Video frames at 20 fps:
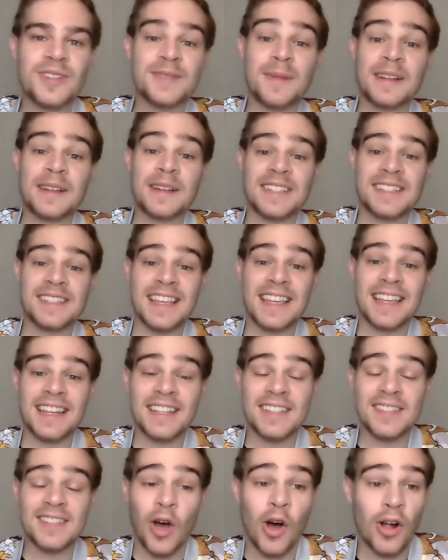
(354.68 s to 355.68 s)
expect to see? It
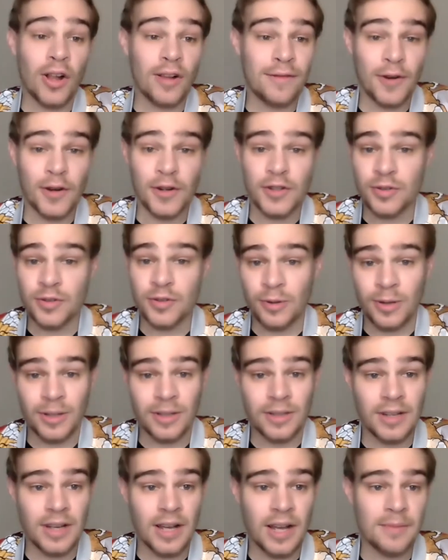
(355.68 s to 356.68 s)
is all
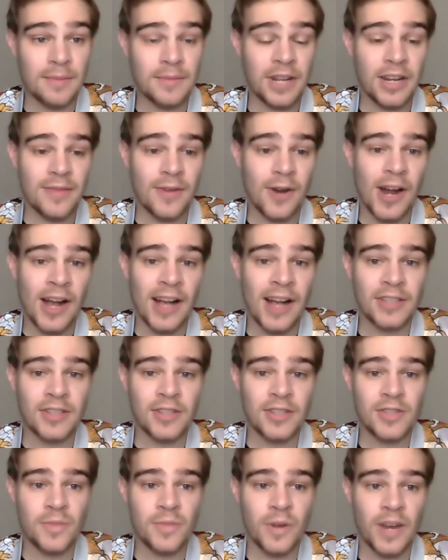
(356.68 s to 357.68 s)
virtual. None of our
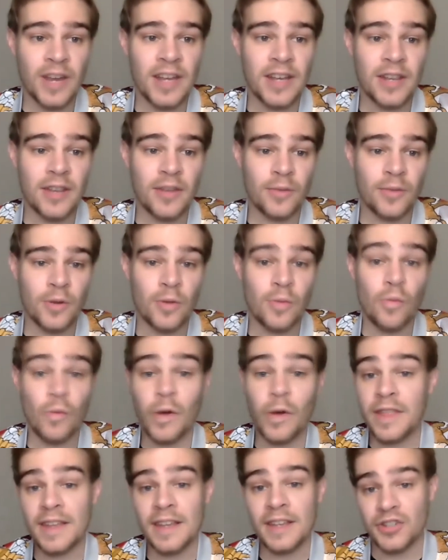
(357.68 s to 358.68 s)
actors were in the room
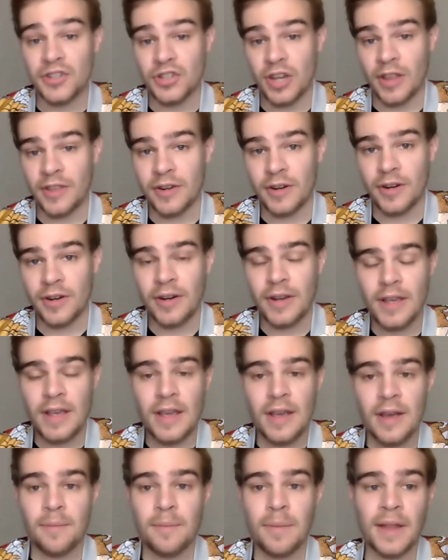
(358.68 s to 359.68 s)
with each other,
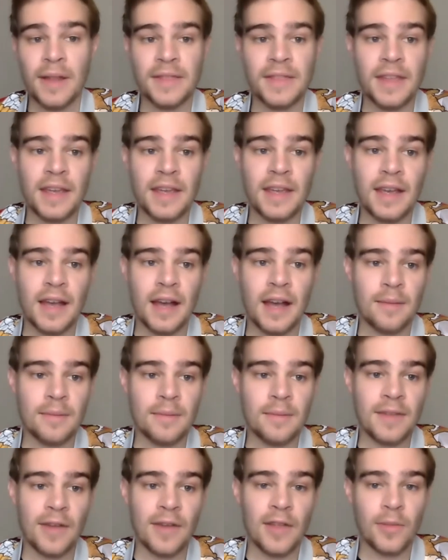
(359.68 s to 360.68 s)
but
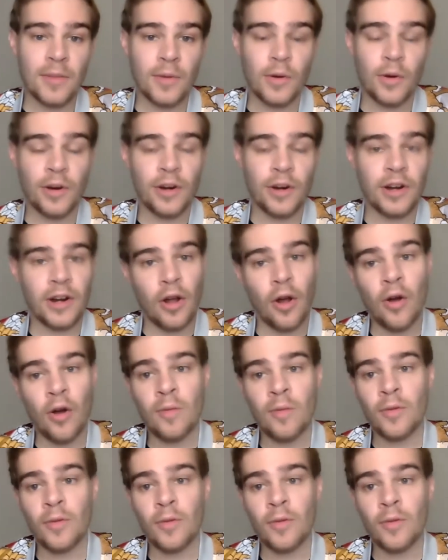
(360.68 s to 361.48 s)
they've either recorded at home